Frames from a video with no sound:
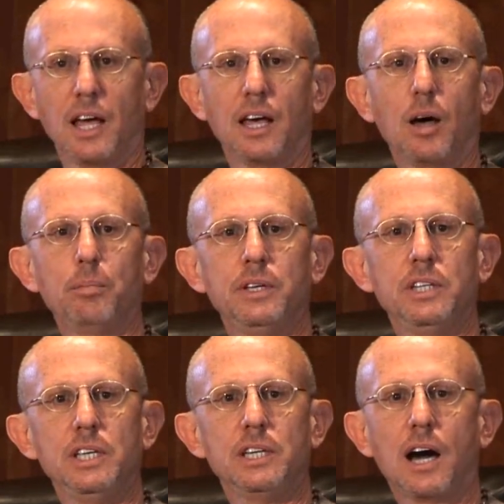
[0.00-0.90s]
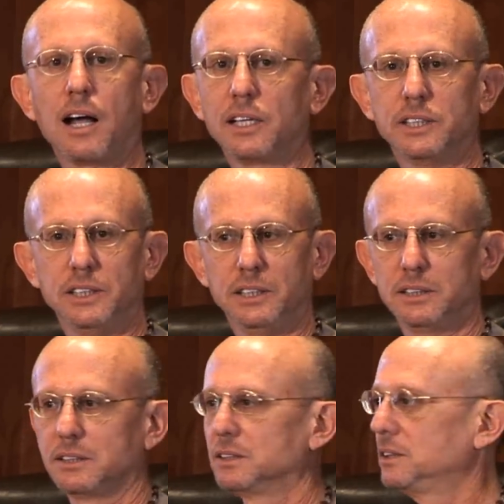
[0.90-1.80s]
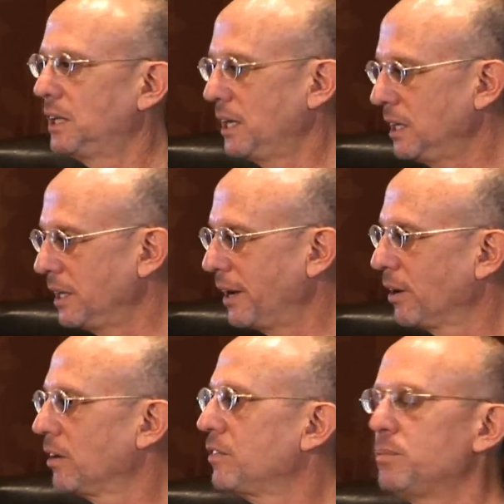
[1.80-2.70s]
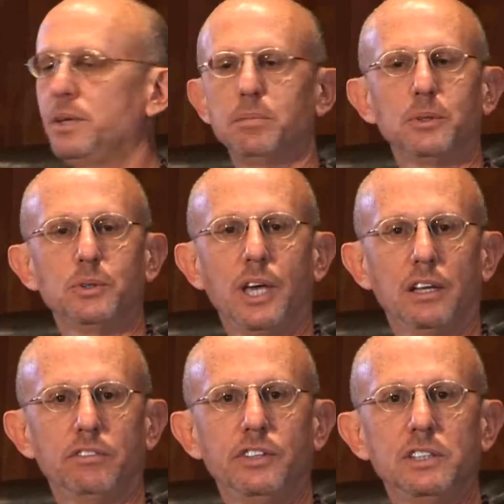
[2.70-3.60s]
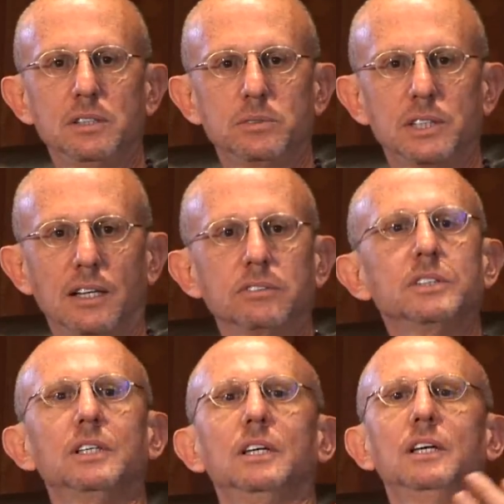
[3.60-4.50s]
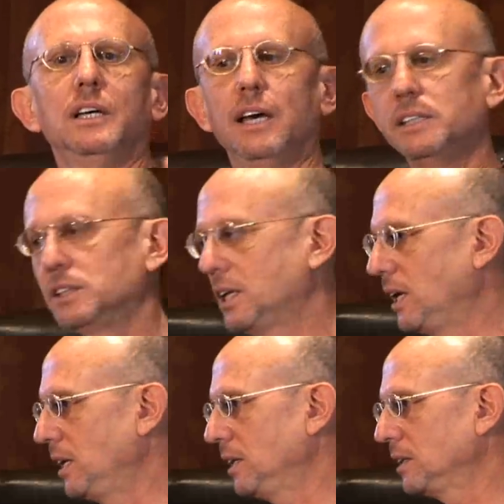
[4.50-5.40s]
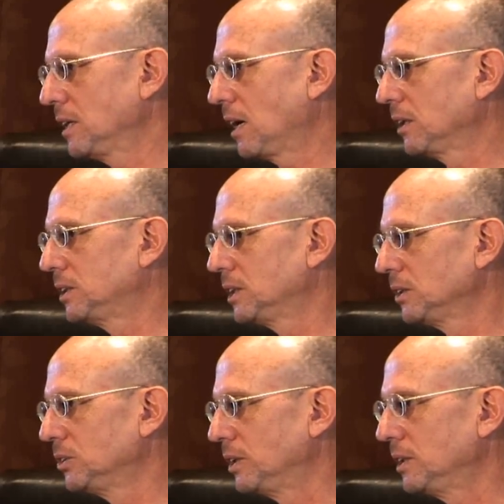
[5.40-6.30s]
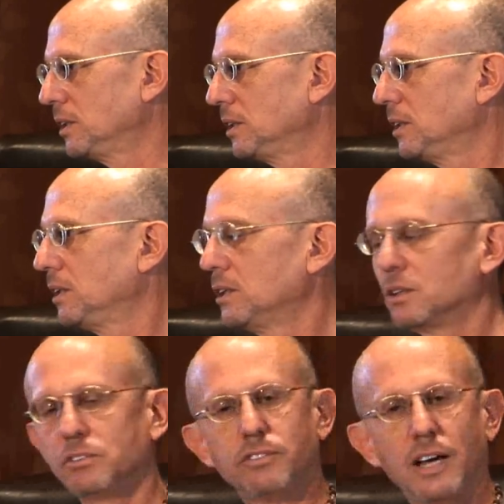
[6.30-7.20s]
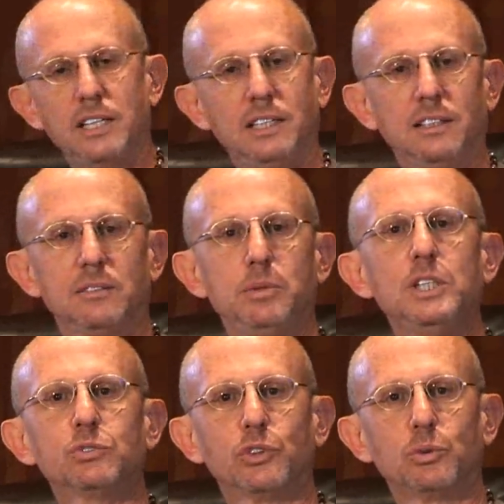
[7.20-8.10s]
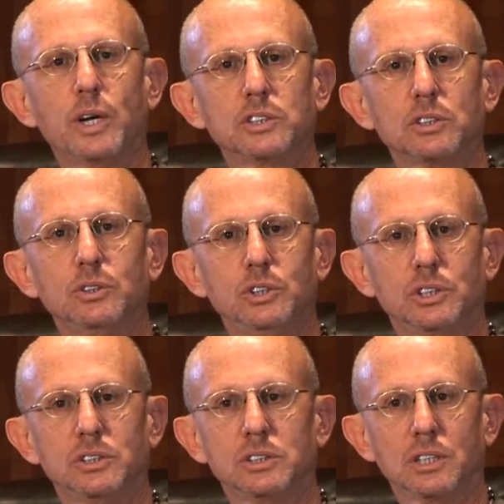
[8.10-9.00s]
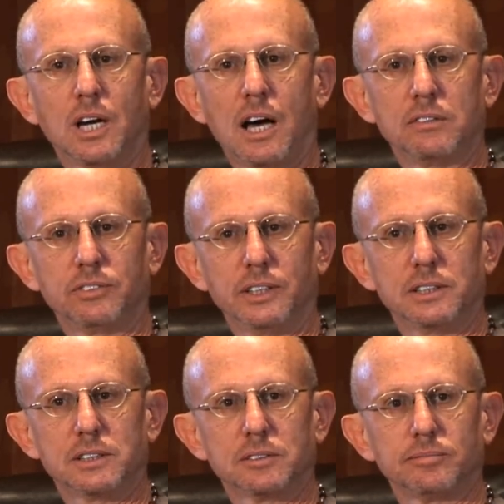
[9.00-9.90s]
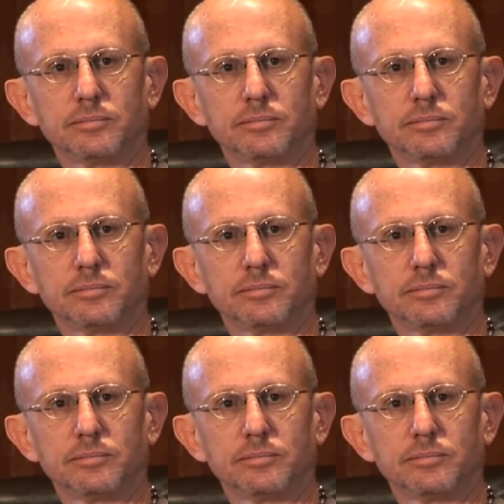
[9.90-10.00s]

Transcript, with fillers: helping the ecology, taking care of the people who can't feed themselves, educating our children finding peaceful resolutions to conflicts.